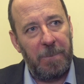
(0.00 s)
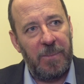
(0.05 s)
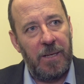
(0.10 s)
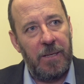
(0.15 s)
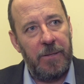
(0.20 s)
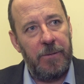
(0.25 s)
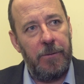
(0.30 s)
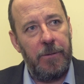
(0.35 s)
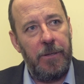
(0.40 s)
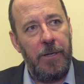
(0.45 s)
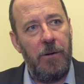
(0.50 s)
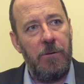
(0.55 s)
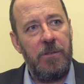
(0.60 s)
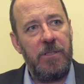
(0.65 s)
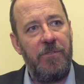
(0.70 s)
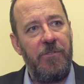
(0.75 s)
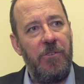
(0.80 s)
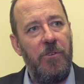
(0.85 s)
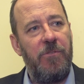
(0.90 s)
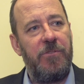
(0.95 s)
I thought, you know,
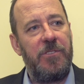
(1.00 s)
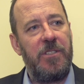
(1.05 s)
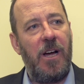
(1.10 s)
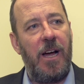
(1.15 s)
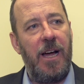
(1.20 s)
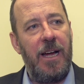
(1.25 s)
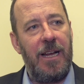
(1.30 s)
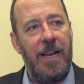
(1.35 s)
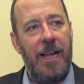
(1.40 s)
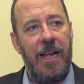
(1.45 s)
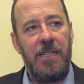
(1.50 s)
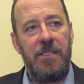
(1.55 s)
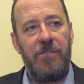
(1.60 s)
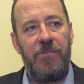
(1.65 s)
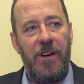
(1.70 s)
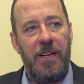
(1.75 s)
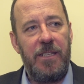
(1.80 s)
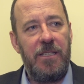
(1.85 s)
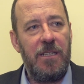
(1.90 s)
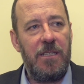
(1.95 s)
there's a few tired legs.
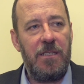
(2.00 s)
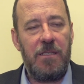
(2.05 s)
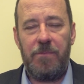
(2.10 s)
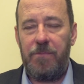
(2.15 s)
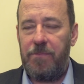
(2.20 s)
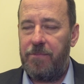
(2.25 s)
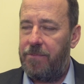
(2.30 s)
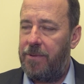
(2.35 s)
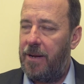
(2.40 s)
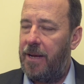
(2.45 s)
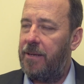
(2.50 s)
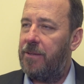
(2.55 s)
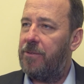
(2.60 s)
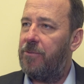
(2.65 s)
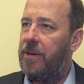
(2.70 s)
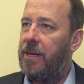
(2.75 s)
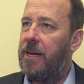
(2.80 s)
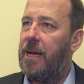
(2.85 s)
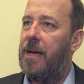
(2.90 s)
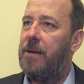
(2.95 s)
Fretter's played
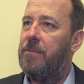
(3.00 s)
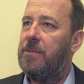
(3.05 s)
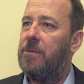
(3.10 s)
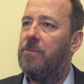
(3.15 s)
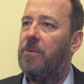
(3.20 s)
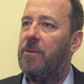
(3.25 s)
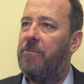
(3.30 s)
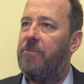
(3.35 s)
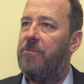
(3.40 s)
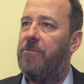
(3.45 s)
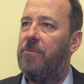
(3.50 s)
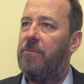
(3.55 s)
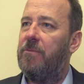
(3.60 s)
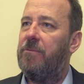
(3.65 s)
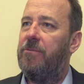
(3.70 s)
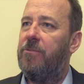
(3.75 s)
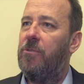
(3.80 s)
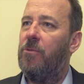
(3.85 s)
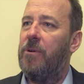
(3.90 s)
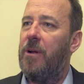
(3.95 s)
3 games in
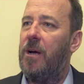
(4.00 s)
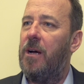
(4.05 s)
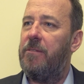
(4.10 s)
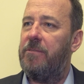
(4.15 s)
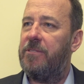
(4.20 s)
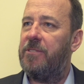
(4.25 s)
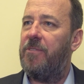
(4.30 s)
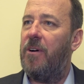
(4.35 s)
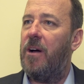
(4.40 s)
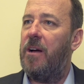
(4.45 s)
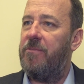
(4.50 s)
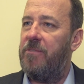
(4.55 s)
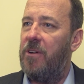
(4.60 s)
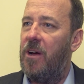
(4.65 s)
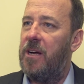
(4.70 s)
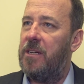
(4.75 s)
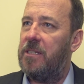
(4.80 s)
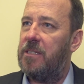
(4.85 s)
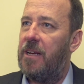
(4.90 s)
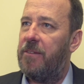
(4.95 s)
5
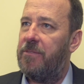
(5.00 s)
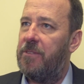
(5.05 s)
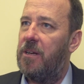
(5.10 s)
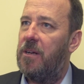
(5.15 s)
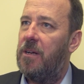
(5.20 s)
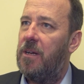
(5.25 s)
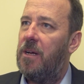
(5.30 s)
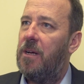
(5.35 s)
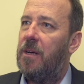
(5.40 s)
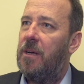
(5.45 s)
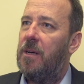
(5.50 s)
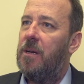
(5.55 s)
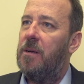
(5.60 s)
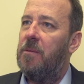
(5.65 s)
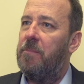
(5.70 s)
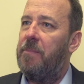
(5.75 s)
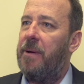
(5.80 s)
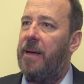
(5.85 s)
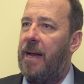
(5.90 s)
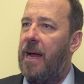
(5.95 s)
nights after
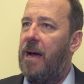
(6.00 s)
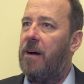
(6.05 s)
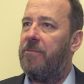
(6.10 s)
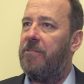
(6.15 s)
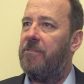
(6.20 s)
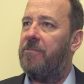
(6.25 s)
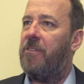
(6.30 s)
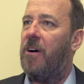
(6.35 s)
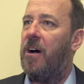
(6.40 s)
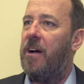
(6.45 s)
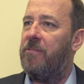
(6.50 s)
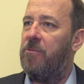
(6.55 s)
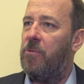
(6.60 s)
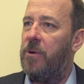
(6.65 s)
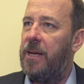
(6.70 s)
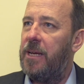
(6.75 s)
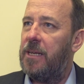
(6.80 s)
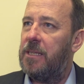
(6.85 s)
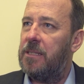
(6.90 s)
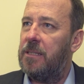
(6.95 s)
being out for 5
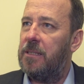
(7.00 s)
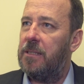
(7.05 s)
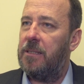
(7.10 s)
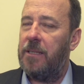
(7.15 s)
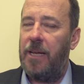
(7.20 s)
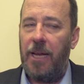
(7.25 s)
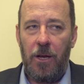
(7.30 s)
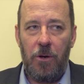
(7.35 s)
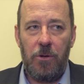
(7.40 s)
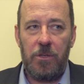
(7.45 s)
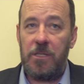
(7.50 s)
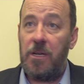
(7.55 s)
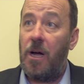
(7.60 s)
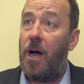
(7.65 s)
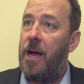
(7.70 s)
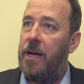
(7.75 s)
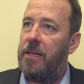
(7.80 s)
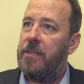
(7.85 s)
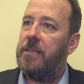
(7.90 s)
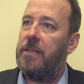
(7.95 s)
weeks, and he looked
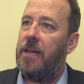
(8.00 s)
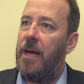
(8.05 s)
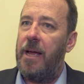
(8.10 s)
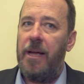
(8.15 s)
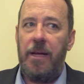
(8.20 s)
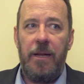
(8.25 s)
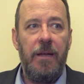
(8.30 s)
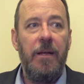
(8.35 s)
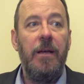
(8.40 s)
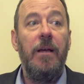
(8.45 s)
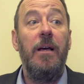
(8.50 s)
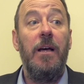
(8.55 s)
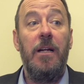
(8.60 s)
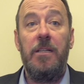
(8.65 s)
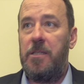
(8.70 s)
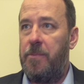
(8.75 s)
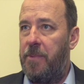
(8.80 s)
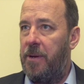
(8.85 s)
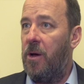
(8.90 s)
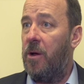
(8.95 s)
tired today.
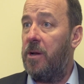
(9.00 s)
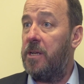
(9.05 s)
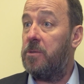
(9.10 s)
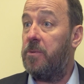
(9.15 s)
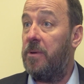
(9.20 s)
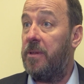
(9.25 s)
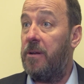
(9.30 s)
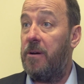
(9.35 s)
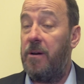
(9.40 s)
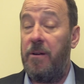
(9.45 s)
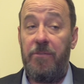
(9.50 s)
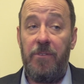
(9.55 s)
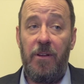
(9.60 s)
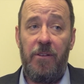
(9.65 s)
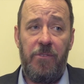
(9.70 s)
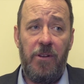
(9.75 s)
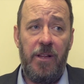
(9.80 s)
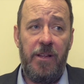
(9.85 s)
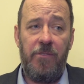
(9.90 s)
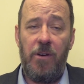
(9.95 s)
And to be honest with you,
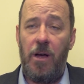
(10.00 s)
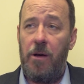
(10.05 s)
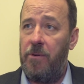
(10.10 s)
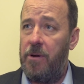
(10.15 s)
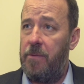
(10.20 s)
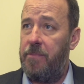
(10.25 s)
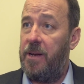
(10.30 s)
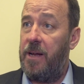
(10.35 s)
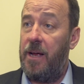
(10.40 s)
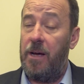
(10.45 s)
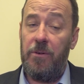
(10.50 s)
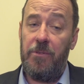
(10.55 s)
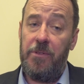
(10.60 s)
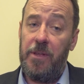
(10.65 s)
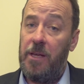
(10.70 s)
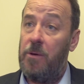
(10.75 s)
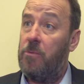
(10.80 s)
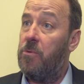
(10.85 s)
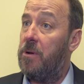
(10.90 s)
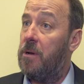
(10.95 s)
if Levi would have been
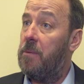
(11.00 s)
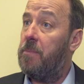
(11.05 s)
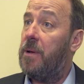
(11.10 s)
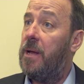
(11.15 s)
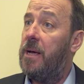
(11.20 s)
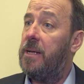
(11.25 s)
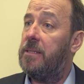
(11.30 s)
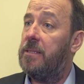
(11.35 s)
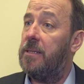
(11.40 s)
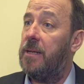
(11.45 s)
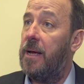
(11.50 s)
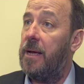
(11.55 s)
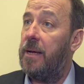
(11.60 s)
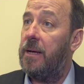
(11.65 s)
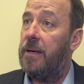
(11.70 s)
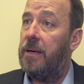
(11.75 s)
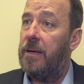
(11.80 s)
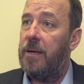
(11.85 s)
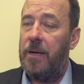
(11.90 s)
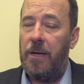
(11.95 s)
healthy, he wouldn't have played today.
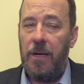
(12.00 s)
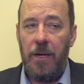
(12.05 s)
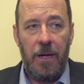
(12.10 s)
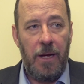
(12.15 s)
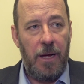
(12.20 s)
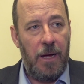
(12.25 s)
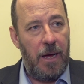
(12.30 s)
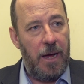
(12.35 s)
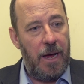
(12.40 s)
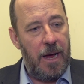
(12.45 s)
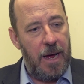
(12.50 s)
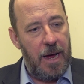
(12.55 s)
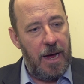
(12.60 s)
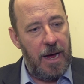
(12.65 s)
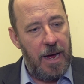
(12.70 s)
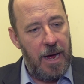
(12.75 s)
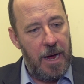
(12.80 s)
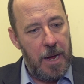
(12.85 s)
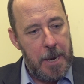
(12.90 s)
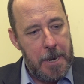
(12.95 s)

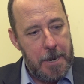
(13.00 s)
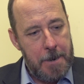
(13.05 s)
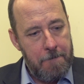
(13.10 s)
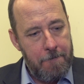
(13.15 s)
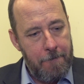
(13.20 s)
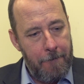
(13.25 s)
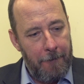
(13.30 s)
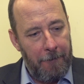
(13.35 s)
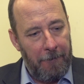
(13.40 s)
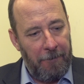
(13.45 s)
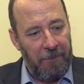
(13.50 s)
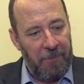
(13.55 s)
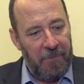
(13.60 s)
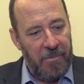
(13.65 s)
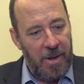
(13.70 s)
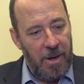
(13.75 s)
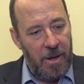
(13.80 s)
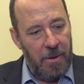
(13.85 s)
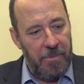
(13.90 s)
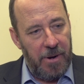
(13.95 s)
But
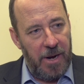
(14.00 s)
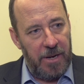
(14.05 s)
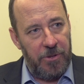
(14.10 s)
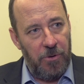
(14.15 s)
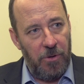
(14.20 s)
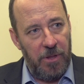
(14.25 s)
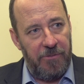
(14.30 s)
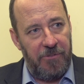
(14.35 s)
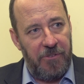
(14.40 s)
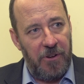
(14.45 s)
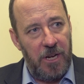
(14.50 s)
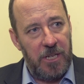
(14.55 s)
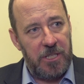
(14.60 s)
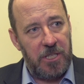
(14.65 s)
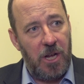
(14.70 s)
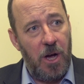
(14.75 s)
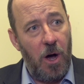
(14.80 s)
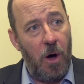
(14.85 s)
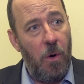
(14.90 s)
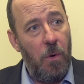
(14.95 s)
I thought the
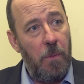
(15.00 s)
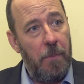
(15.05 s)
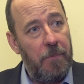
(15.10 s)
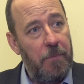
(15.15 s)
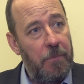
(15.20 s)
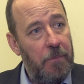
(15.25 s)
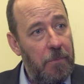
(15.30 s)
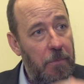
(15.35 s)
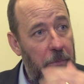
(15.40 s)
first goal,